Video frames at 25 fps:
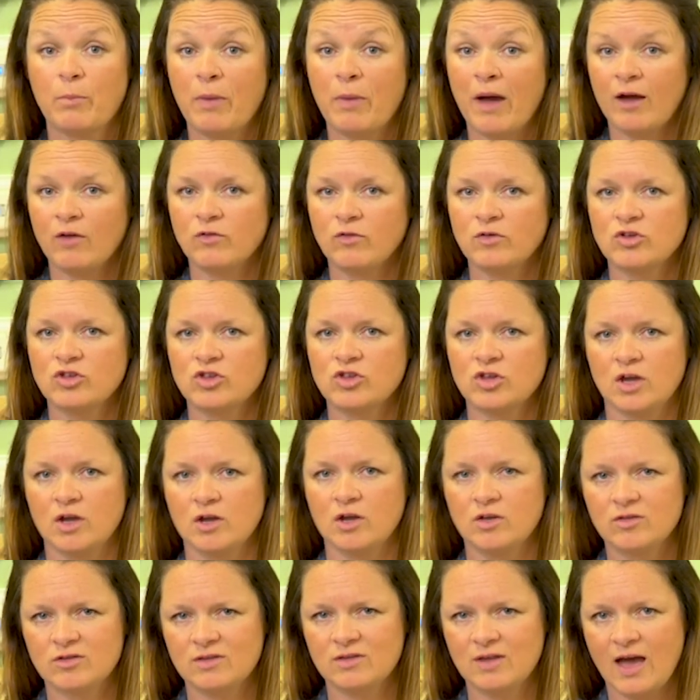
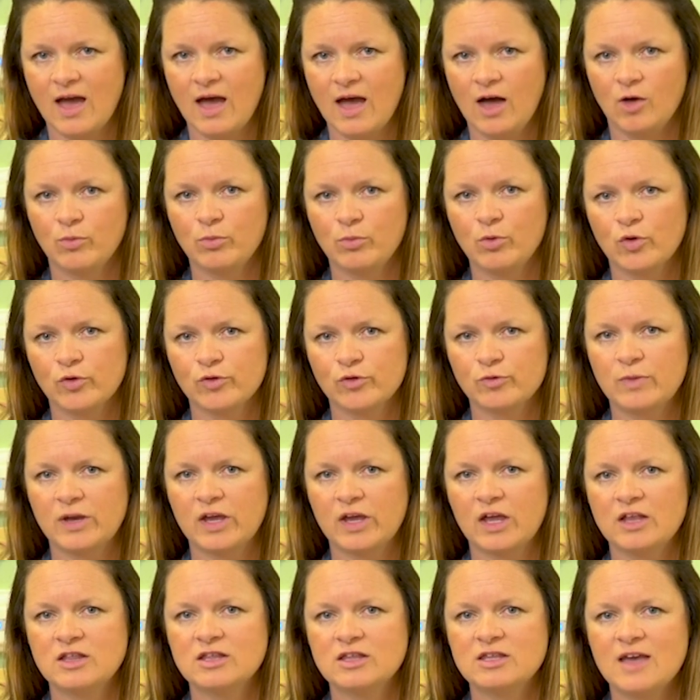parachutes to help
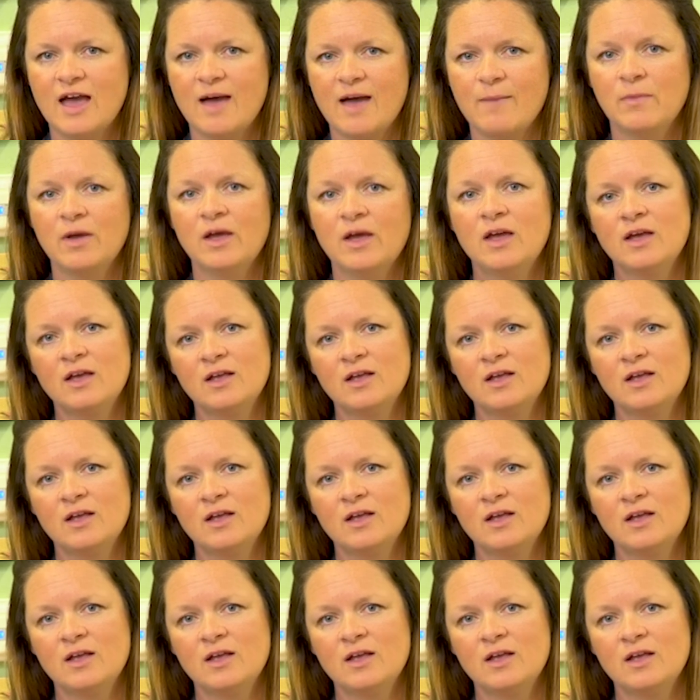Cosmic and Gem